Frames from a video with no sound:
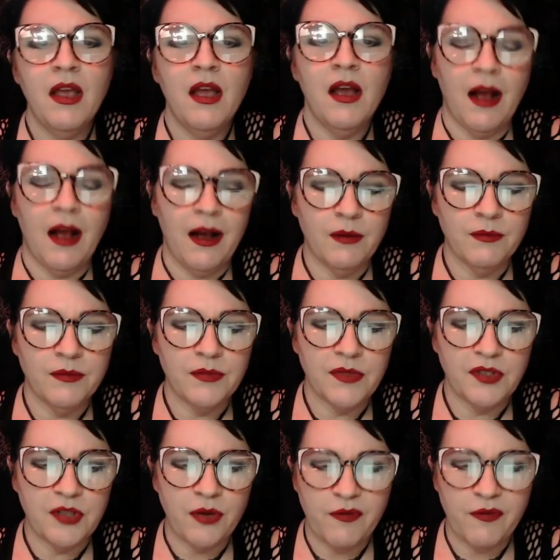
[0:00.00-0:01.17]

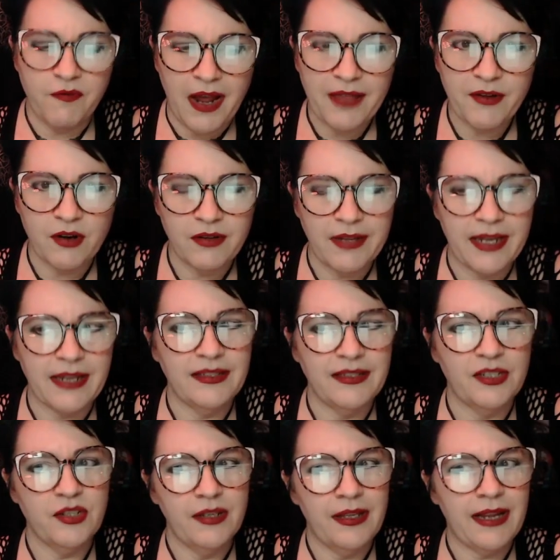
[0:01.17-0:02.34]
So the father, like,
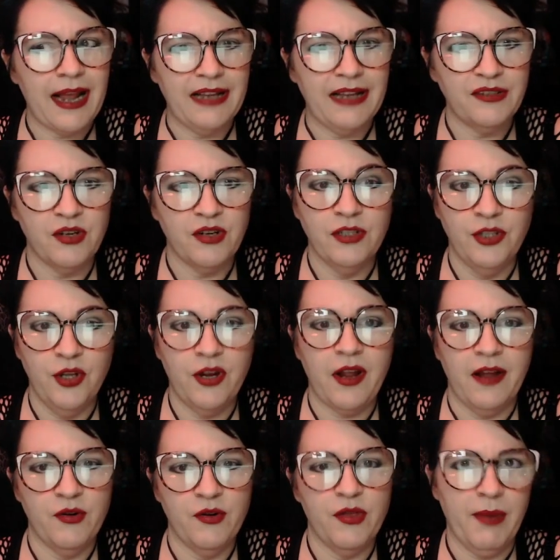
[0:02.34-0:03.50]
essentially, like, asked her to look
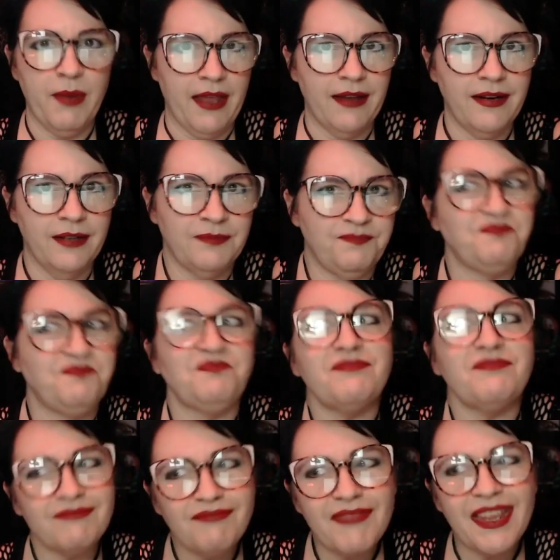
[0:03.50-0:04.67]
under the bed,
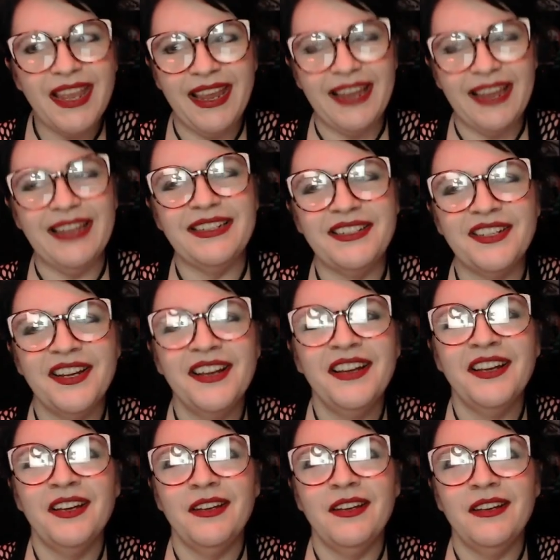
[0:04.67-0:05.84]
and
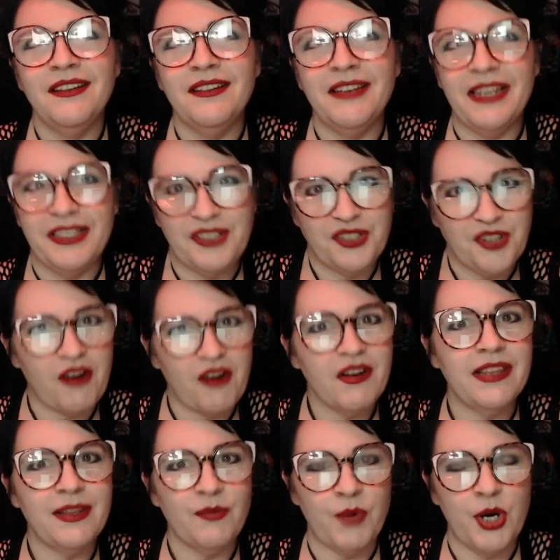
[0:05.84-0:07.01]
it's dark
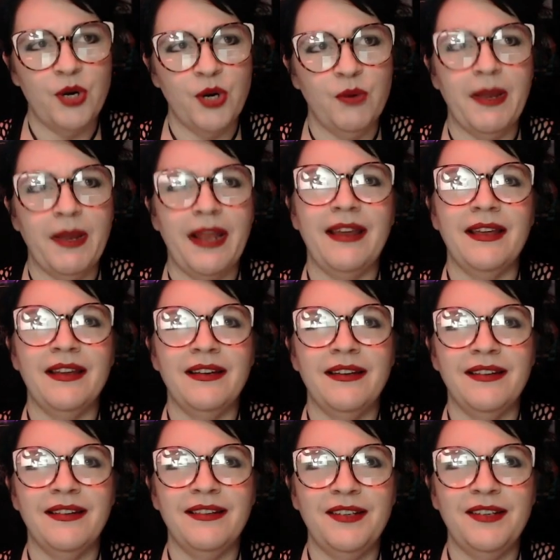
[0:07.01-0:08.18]
in the room, and,
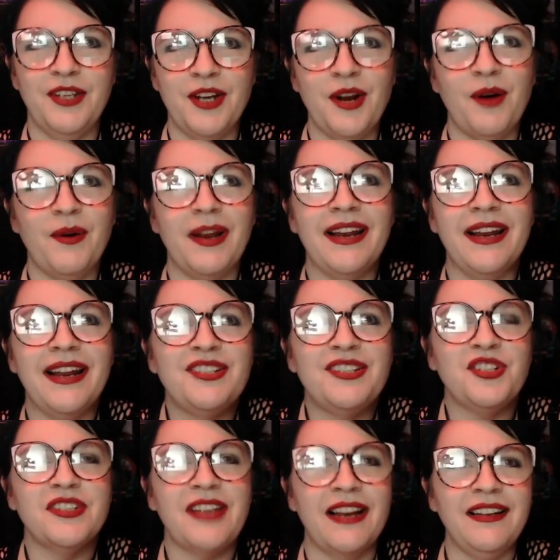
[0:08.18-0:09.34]
you know, it's
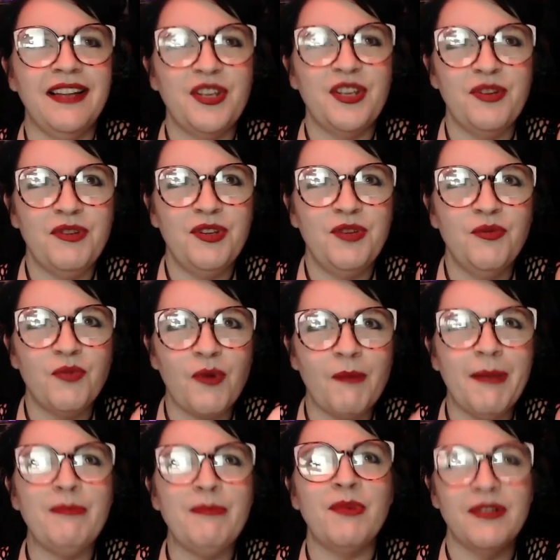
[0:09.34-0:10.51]
just kind of like, you
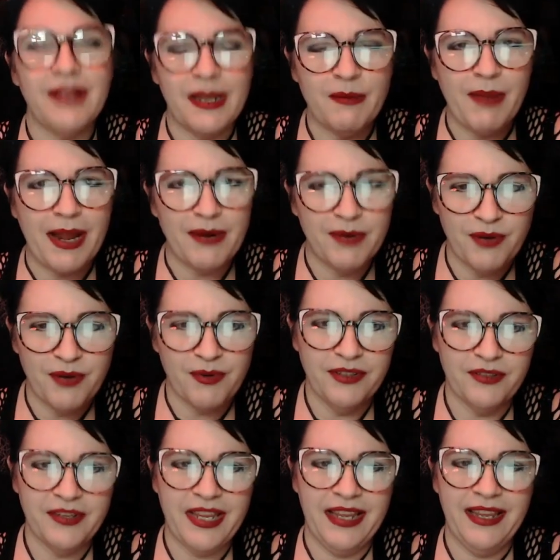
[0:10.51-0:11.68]
remember, like, back when you were a
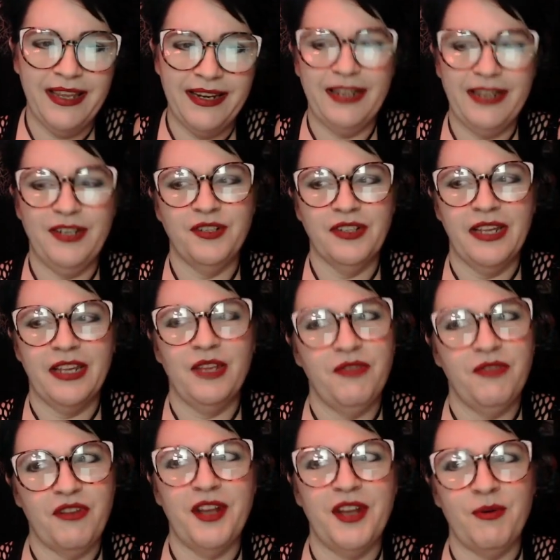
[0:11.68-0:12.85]
little kid, and you just, like, you
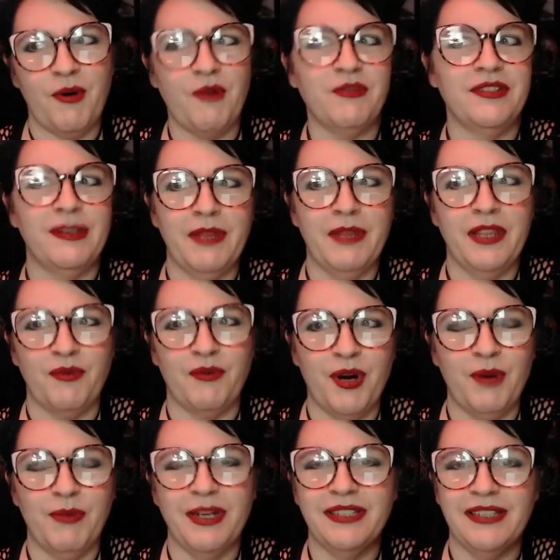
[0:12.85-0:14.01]
thought you heard something in the
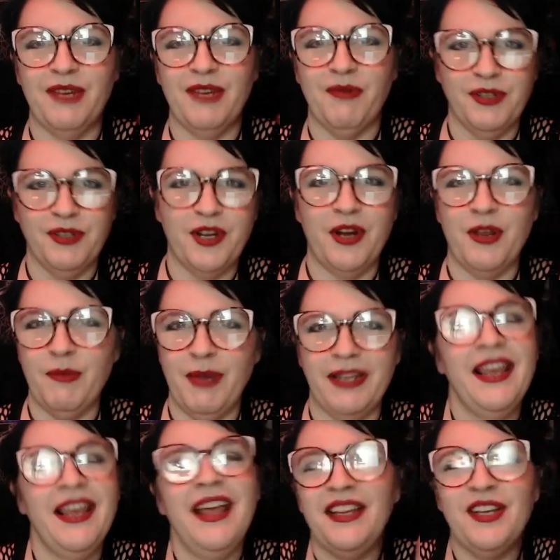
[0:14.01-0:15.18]
room, and it's like, you want to look under the bed,
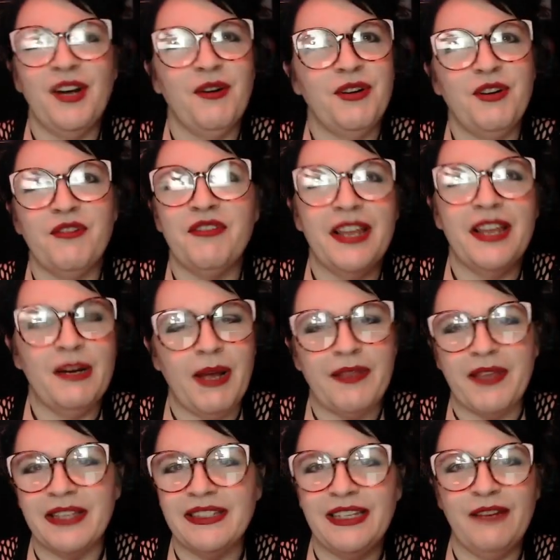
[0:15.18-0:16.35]
you know, and you're thinking about
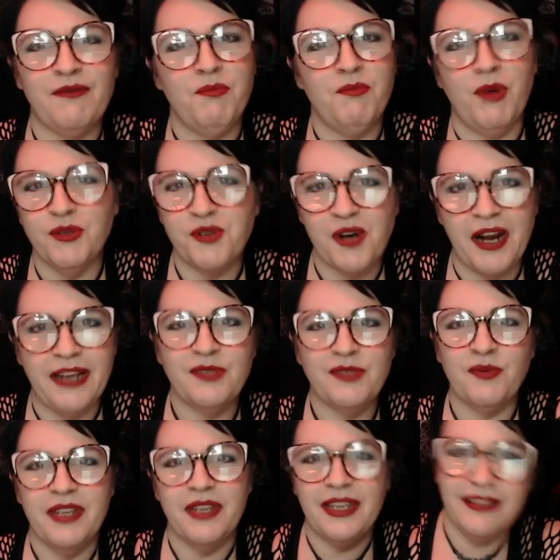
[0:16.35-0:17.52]
that scene from Poltergeist
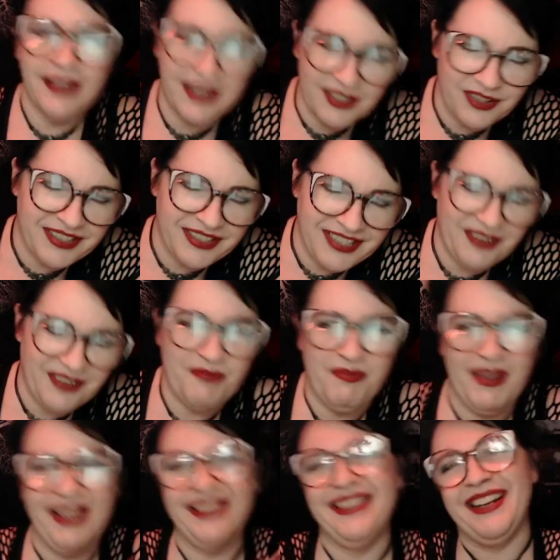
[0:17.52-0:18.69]
where the kid, like, looks under the
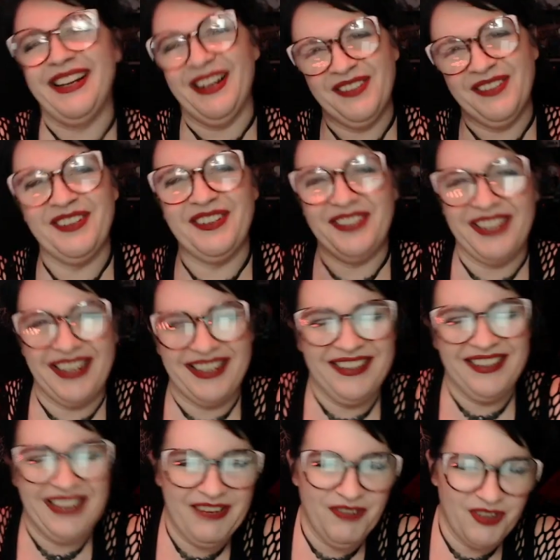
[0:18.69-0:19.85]
bed, that he comes out, there's that
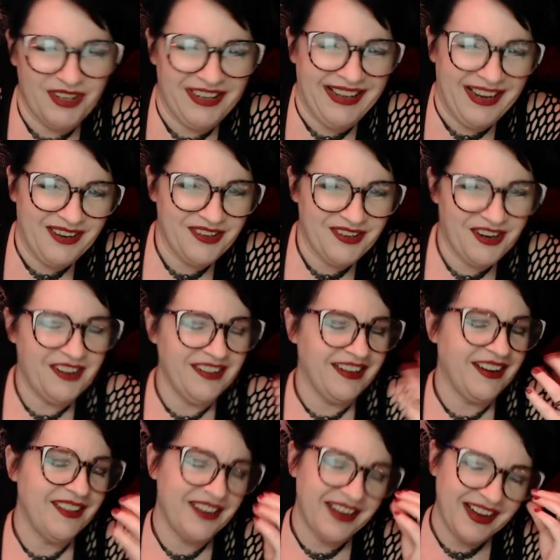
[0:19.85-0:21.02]
evil clown doll and
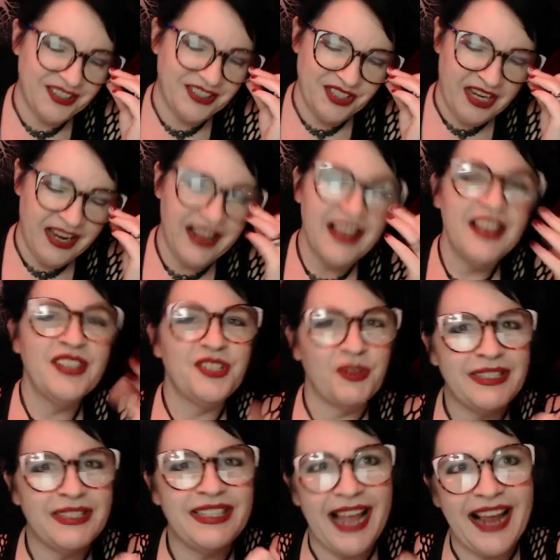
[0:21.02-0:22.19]
all that kind of shit. So
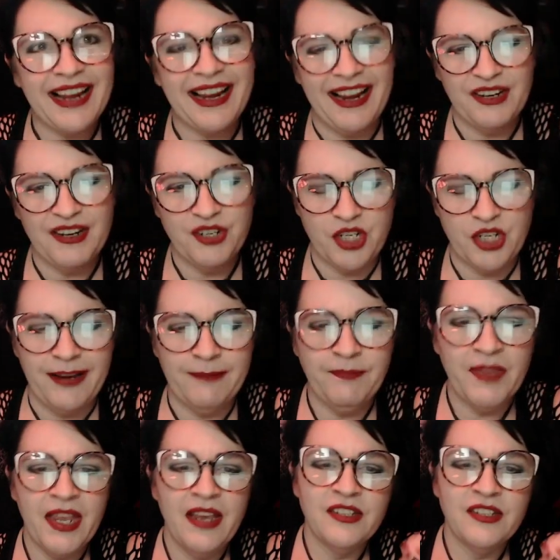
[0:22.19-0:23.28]
it's that kind of shit.